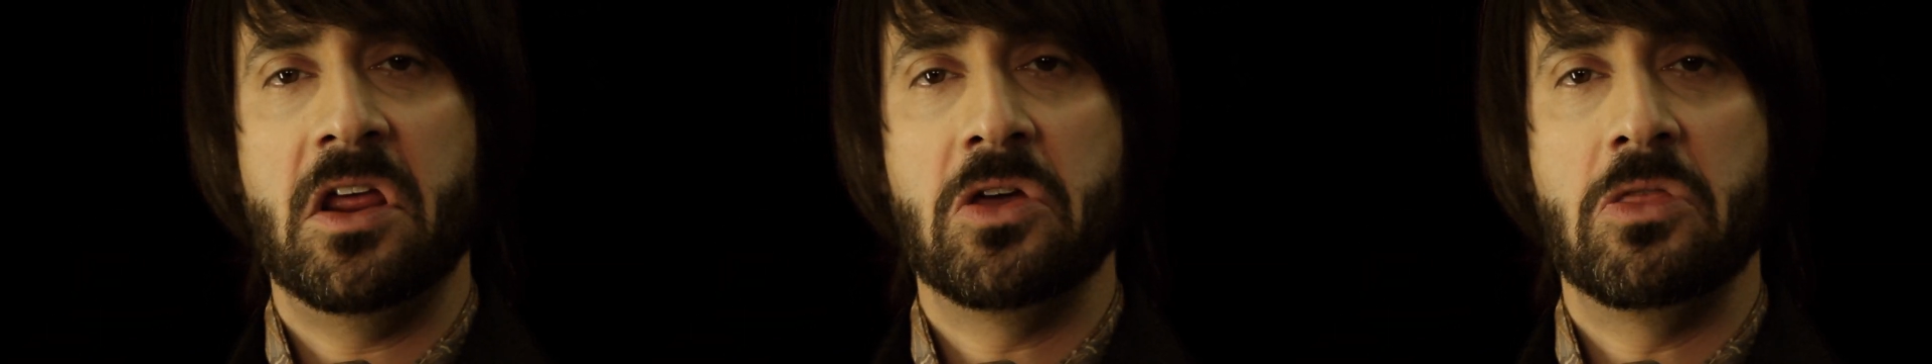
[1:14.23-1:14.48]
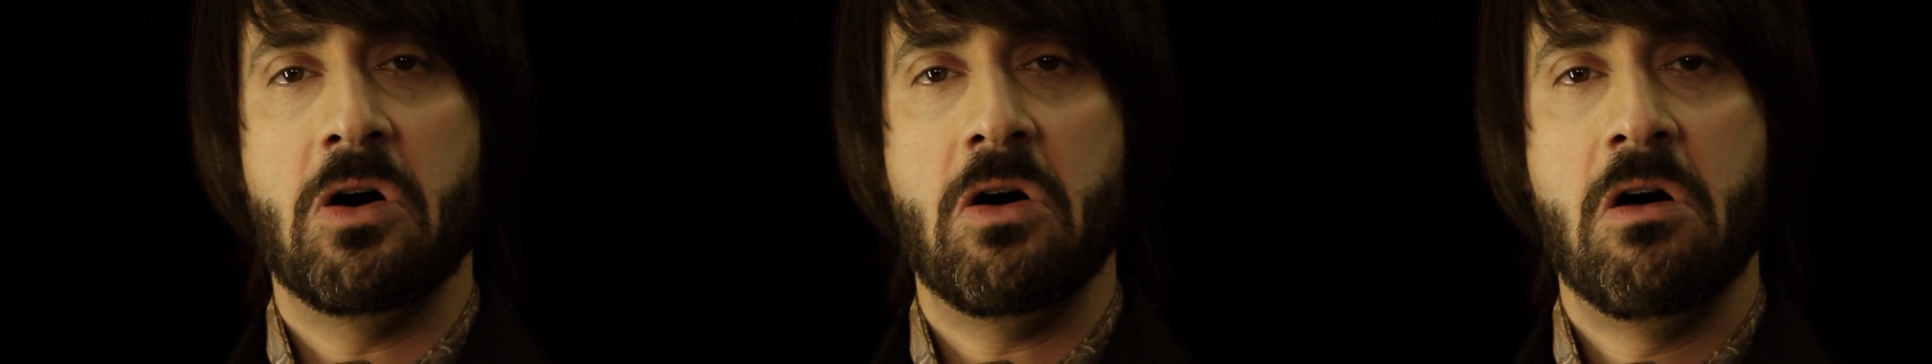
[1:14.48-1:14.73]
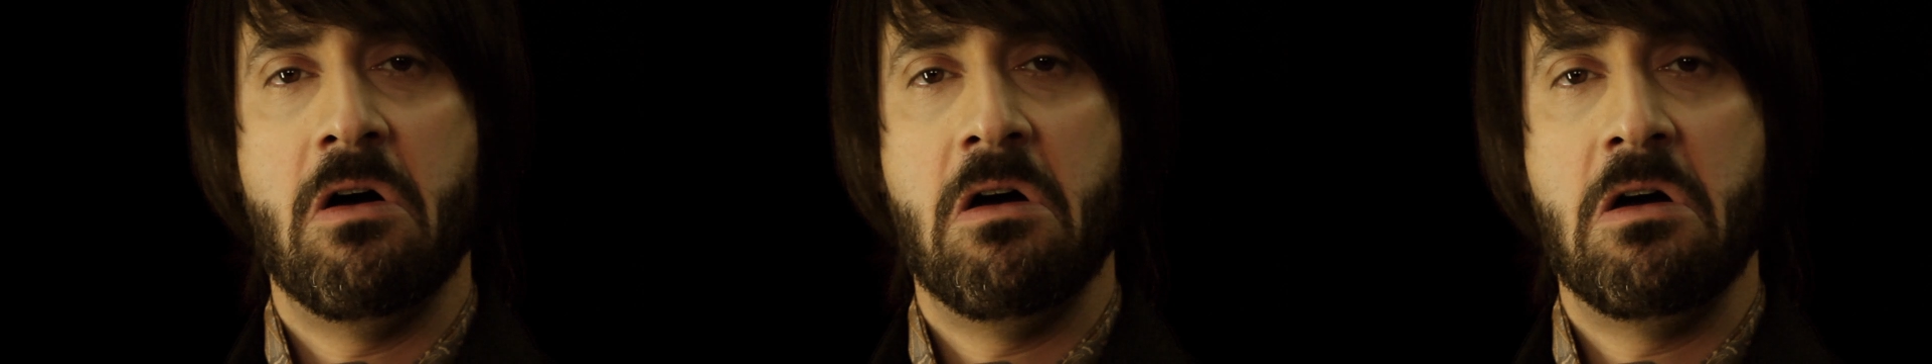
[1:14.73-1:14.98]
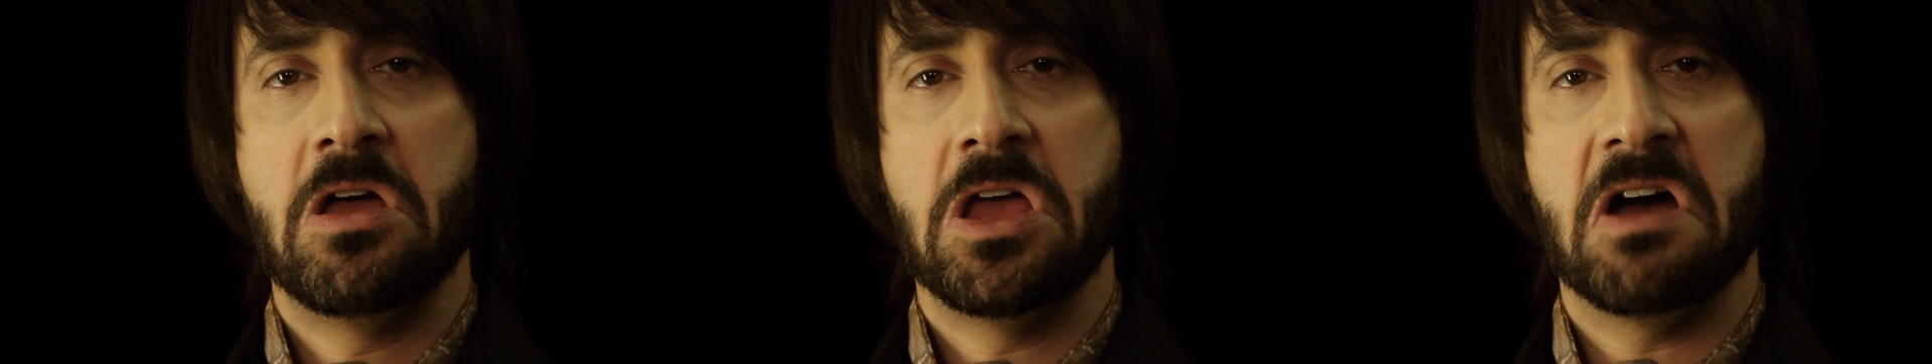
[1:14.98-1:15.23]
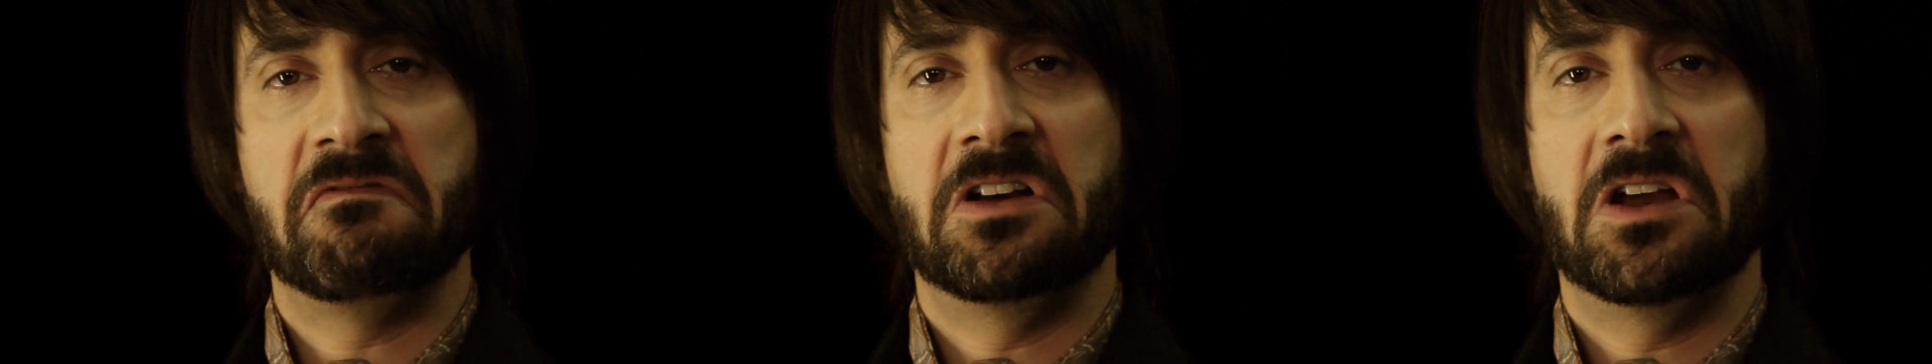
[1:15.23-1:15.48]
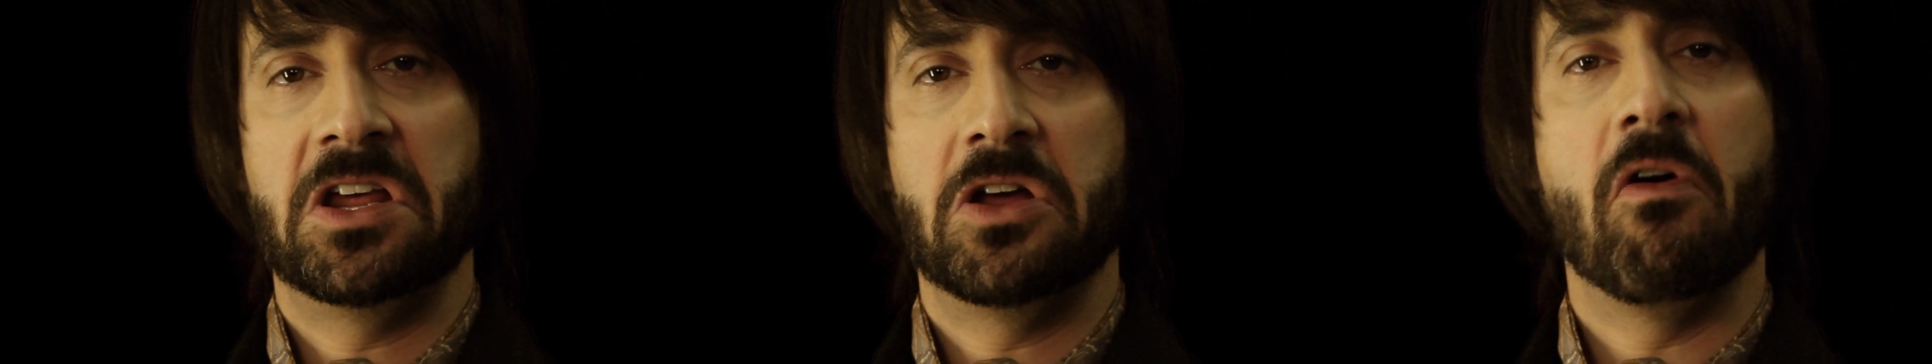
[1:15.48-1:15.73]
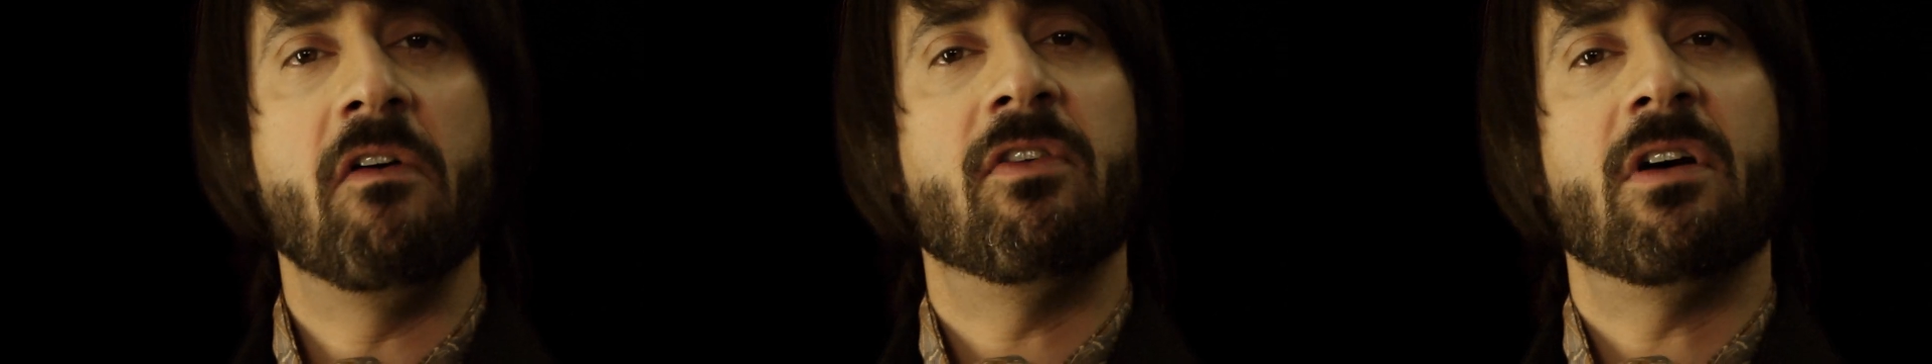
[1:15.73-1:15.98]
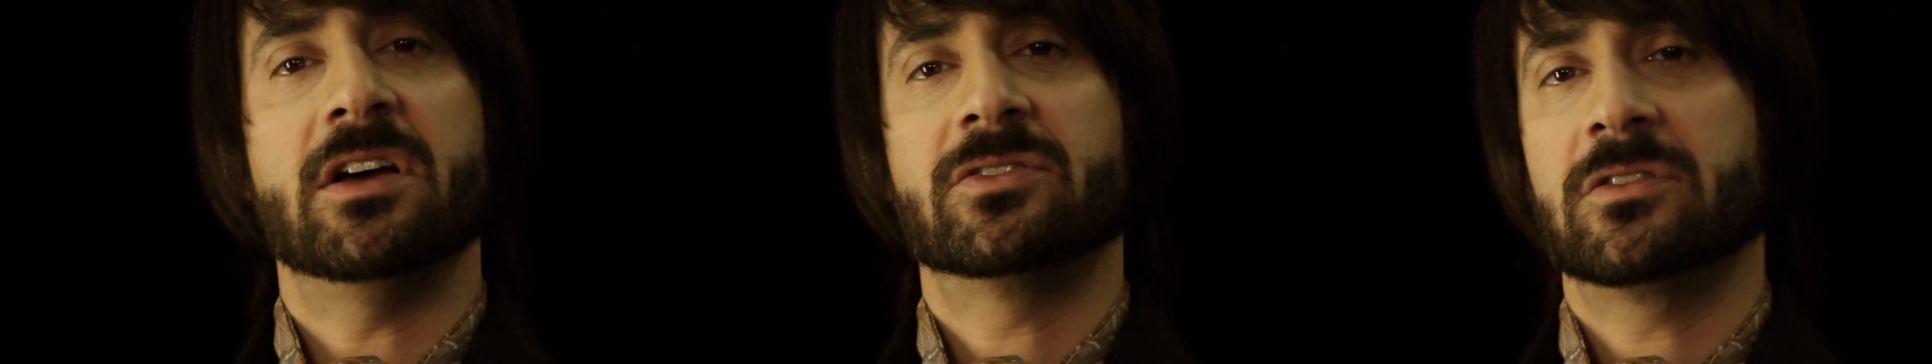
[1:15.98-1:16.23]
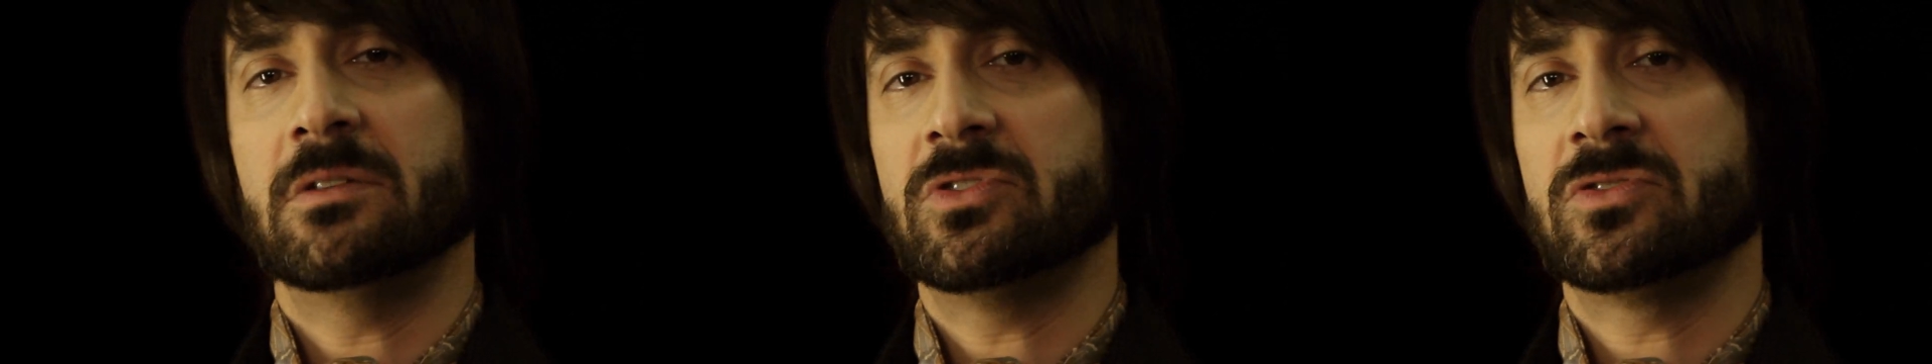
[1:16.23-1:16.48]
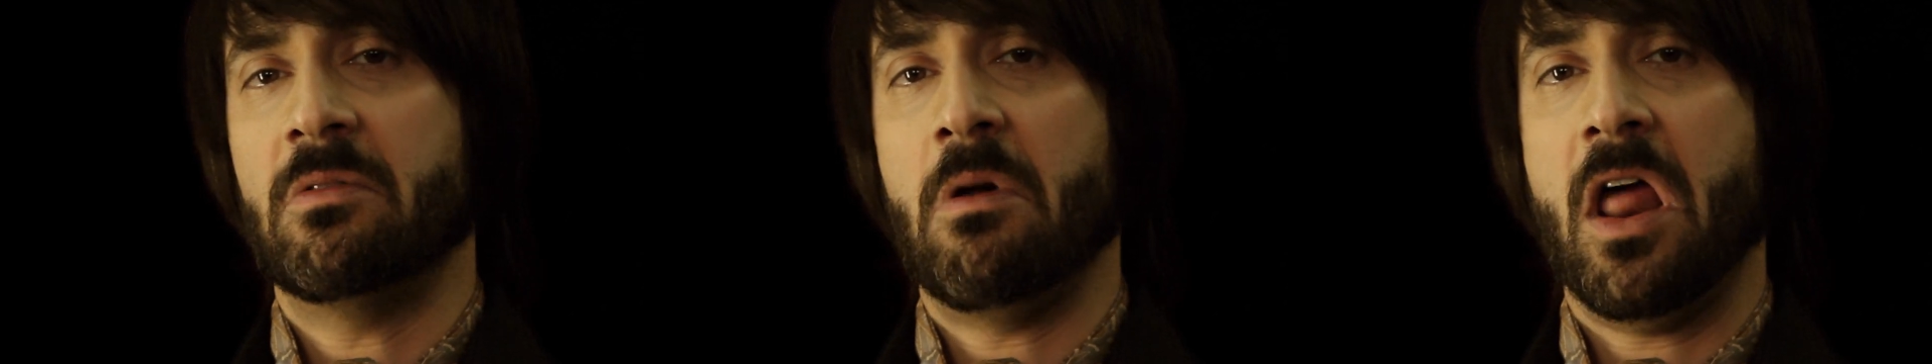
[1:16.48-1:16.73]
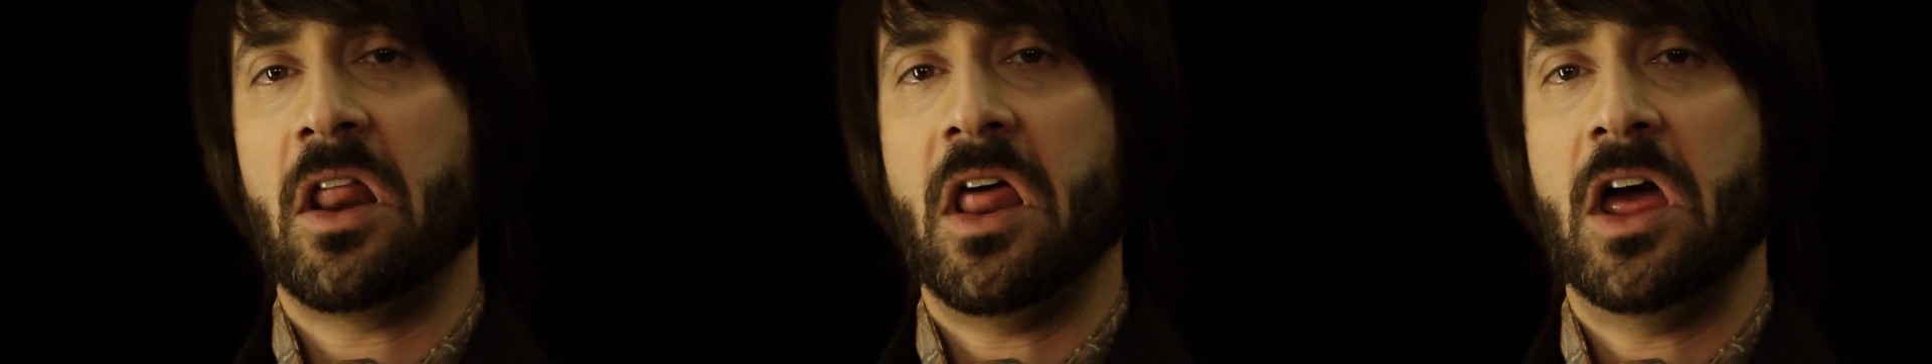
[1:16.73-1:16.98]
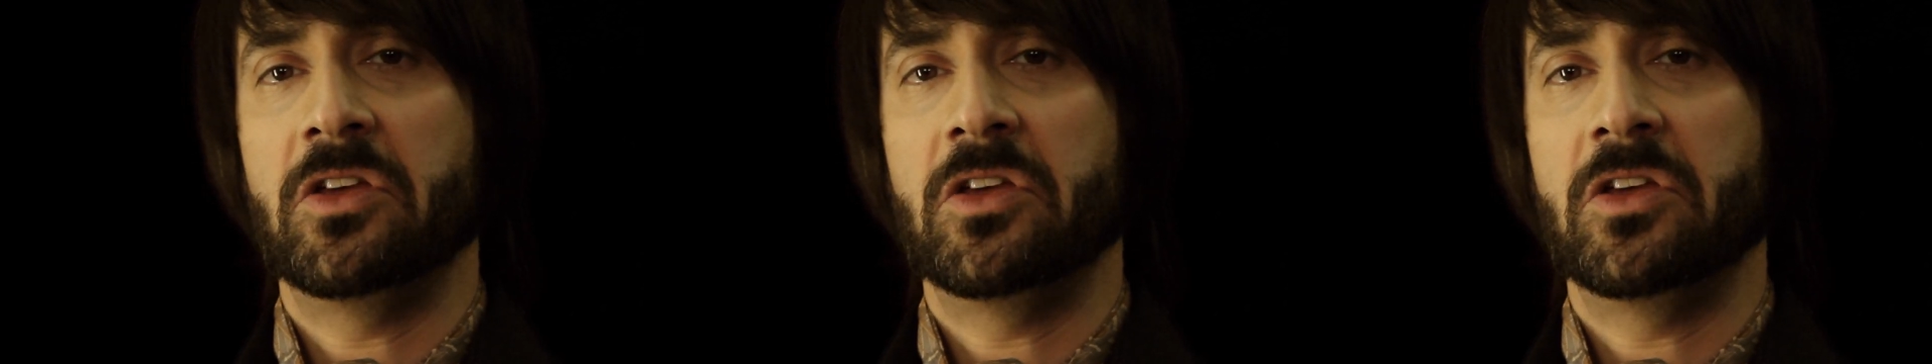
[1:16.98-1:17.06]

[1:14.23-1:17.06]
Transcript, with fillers: You know, have a lady go for ice cream or something like that.